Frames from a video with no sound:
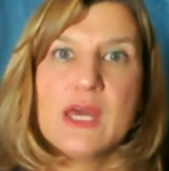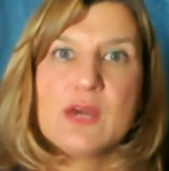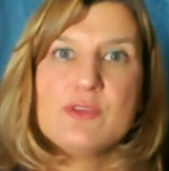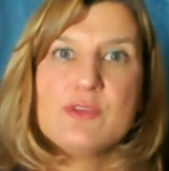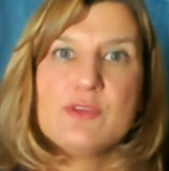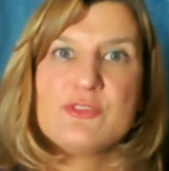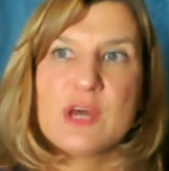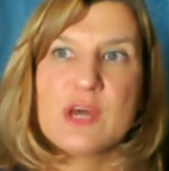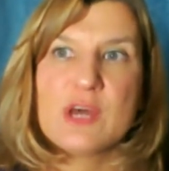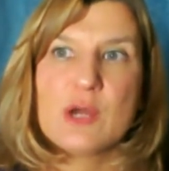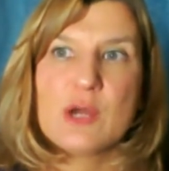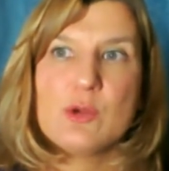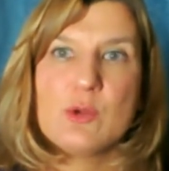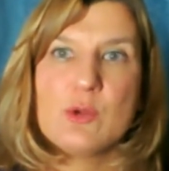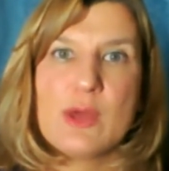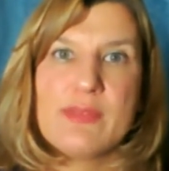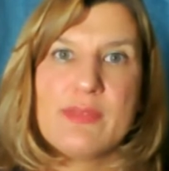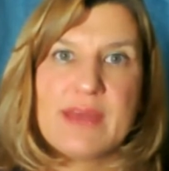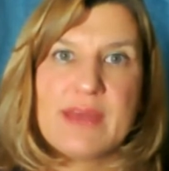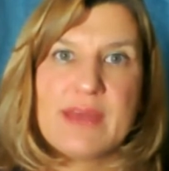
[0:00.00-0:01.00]
So
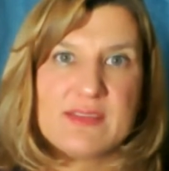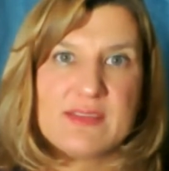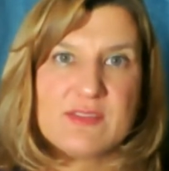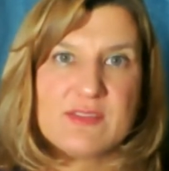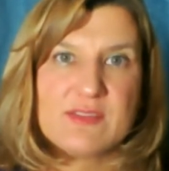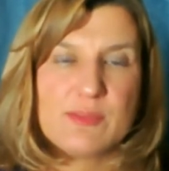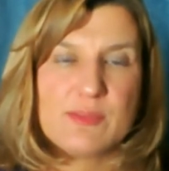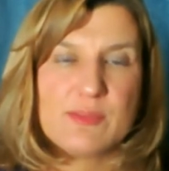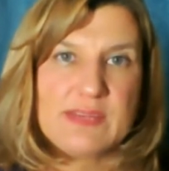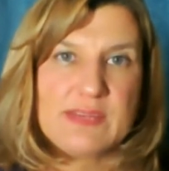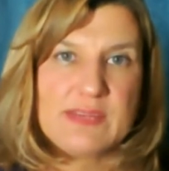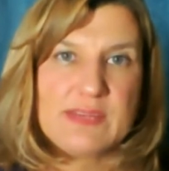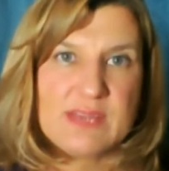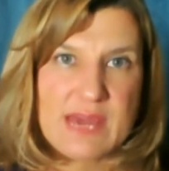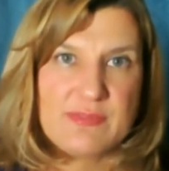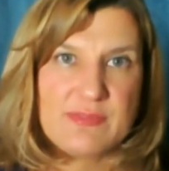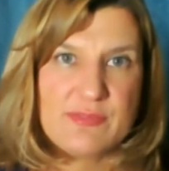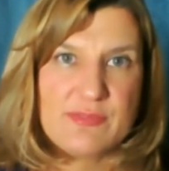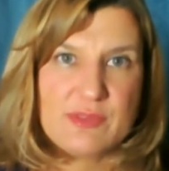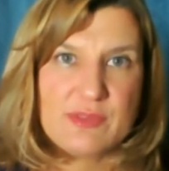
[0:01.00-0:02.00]
that's a
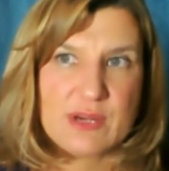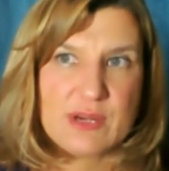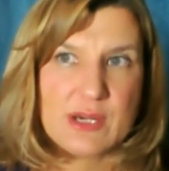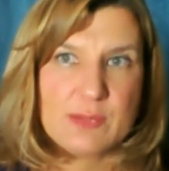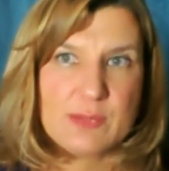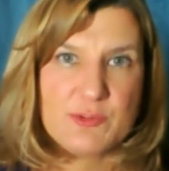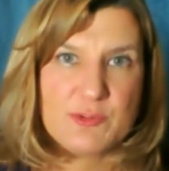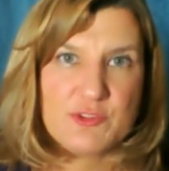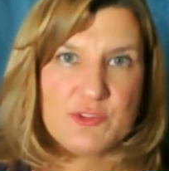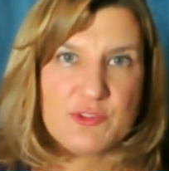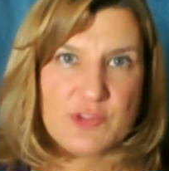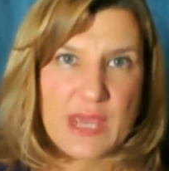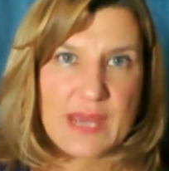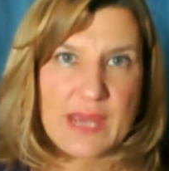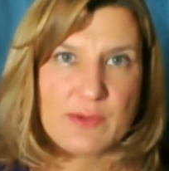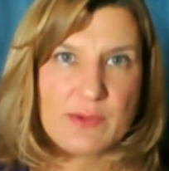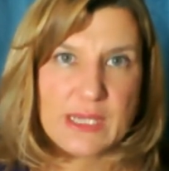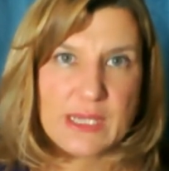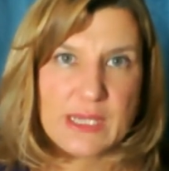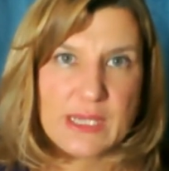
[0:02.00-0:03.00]
PDF that I'm
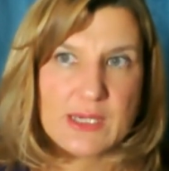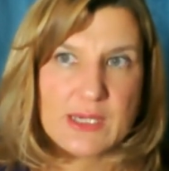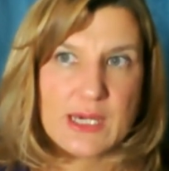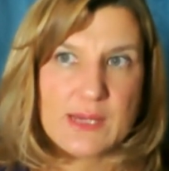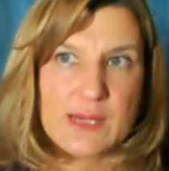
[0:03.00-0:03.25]
sharing.